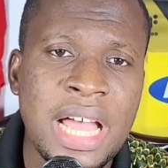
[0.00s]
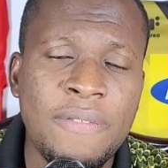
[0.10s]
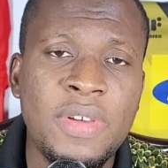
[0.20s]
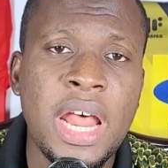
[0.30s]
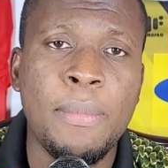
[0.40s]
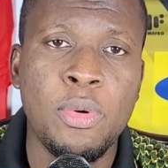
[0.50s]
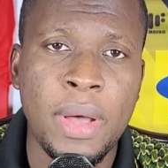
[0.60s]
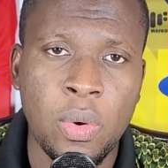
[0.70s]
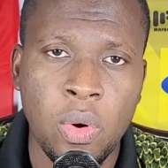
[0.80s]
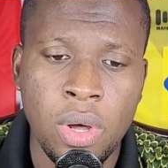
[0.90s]
available
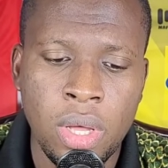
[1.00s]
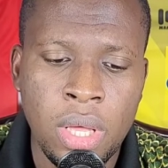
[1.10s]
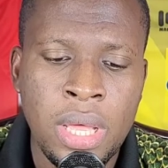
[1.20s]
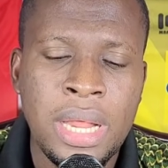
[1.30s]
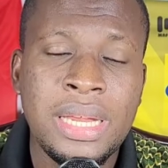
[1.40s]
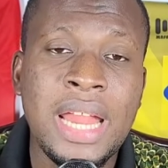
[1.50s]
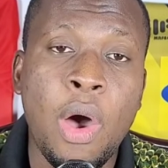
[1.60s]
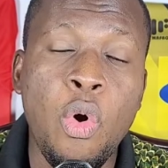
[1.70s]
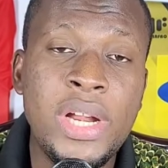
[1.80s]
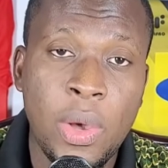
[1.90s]
beko na
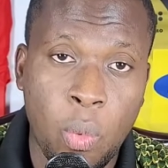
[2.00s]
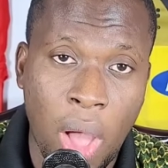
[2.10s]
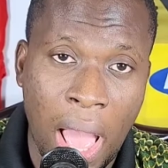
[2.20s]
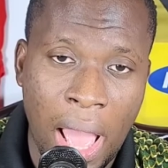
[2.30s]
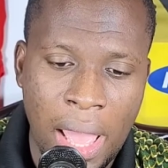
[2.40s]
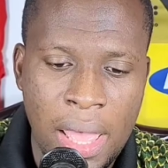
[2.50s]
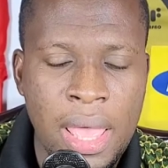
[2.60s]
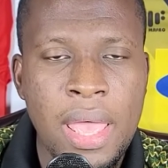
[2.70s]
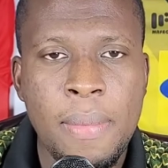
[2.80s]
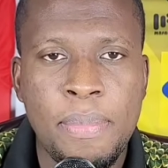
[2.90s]
what the kwa
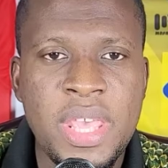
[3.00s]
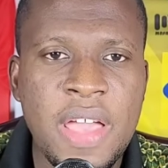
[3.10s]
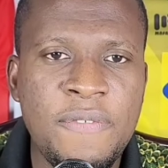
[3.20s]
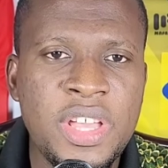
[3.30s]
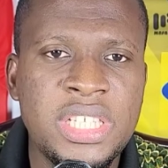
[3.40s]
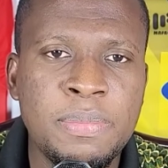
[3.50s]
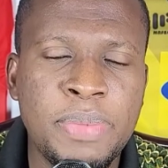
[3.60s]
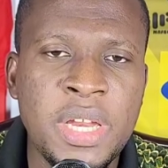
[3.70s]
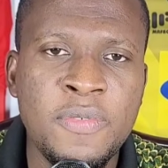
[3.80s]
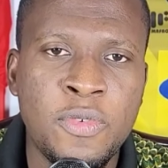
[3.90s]
PFAG
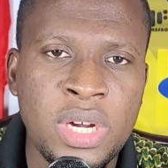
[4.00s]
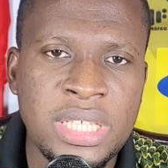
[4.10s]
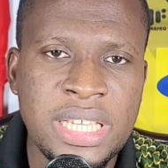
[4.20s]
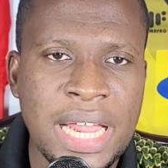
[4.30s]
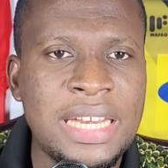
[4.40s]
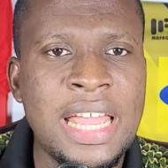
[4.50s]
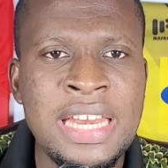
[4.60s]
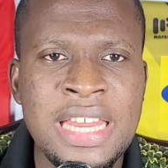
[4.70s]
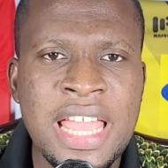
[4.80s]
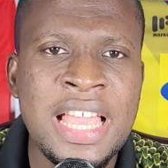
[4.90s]
mpanifo no dia
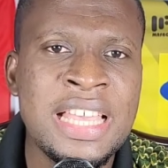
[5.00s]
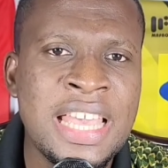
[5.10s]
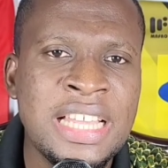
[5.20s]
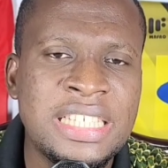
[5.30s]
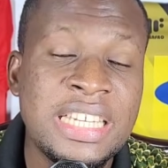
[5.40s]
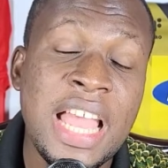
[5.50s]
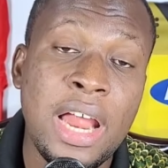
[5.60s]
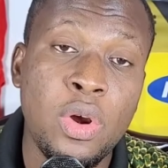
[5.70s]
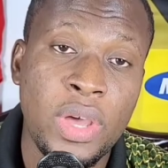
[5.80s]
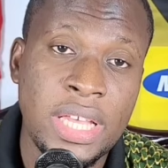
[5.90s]
then they engage their
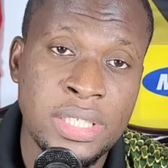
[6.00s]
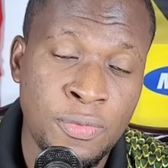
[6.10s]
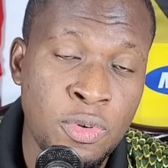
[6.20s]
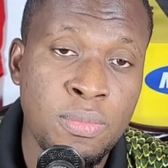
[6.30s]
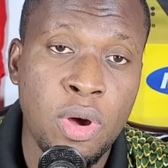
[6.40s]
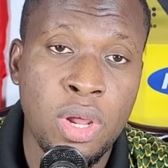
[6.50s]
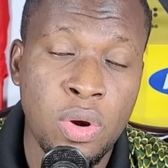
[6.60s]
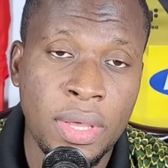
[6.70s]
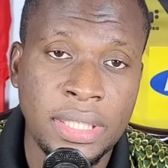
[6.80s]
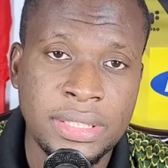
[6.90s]
lawyers, football
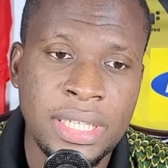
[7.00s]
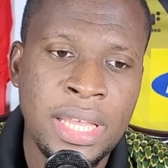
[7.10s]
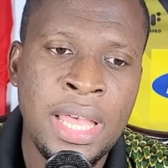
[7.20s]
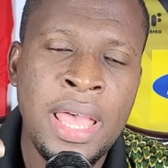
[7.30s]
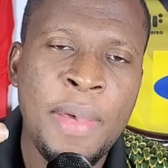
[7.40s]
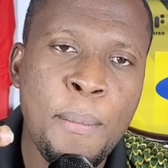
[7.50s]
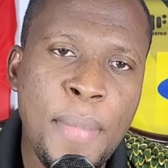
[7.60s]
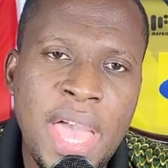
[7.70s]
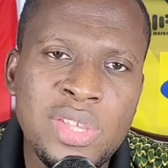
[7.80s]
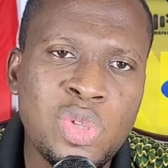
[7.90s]
lawyers,
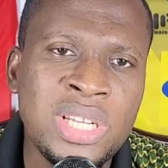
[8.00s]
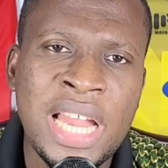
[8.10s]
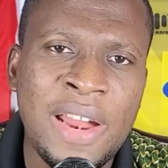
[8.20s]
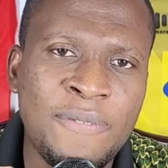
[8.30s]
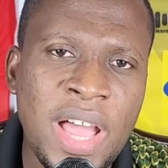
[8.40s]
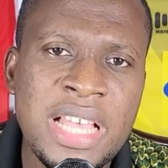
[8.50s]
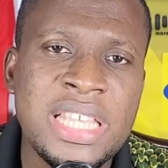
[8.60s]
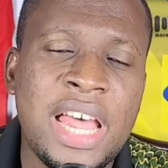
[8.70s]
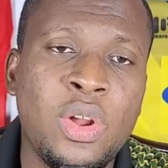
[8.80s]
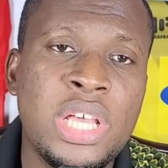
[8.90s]
based on the advice
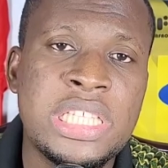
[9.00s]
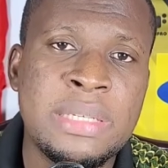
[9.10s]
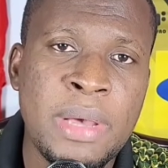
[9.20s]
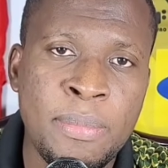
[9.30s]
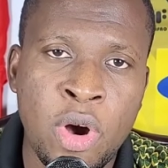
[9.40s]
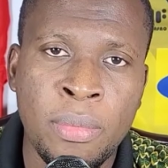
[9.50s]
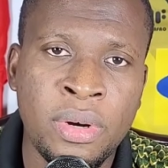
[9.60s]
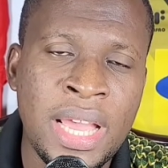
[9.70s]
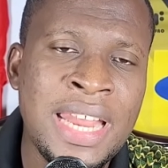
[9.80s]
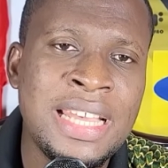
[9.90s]
our lawyers nbe mo
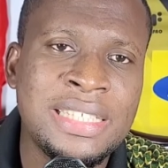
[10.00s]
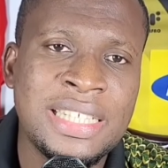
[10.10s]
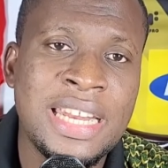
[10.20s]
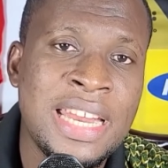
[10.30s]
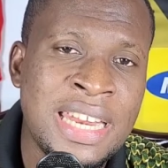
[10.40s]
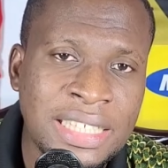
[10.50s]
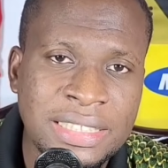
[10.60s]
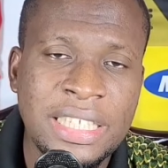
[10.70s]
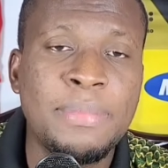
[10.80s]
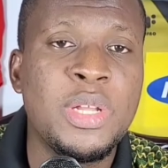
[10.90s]
no and check the next
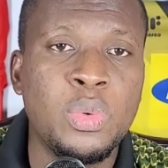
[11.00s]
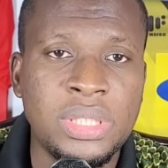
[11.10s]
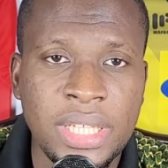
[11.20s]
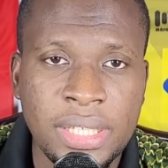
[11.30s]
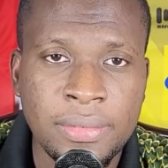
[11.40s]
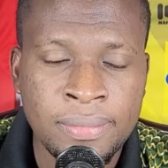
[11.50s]
step they will take.